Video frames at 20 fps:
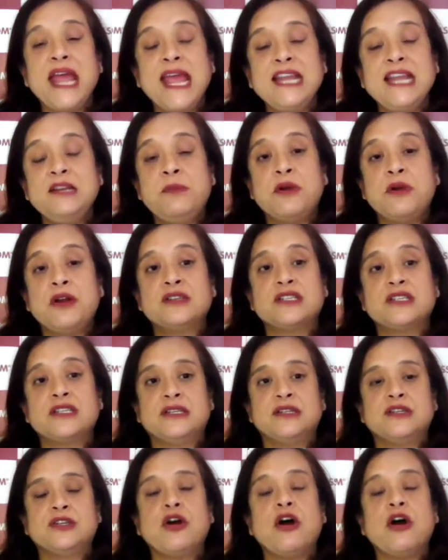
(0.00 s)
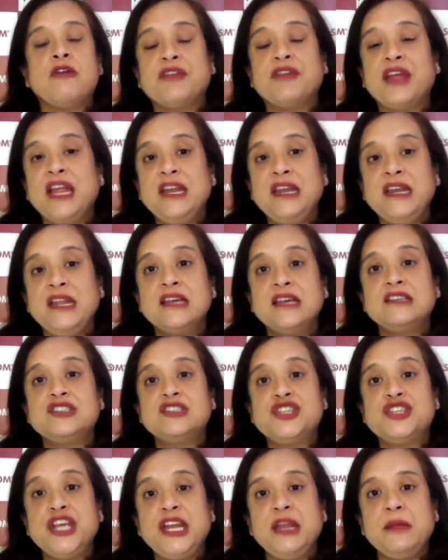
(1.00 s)
8% of
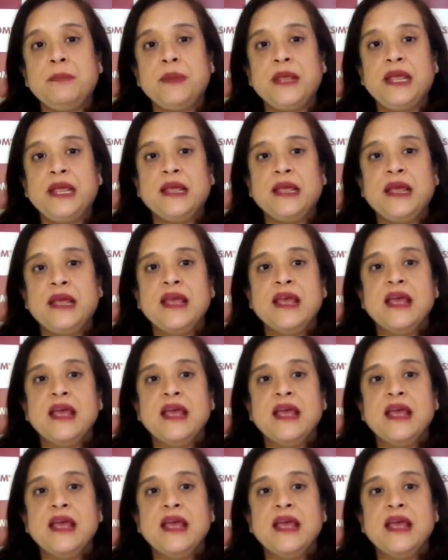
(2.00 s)
India's GDP.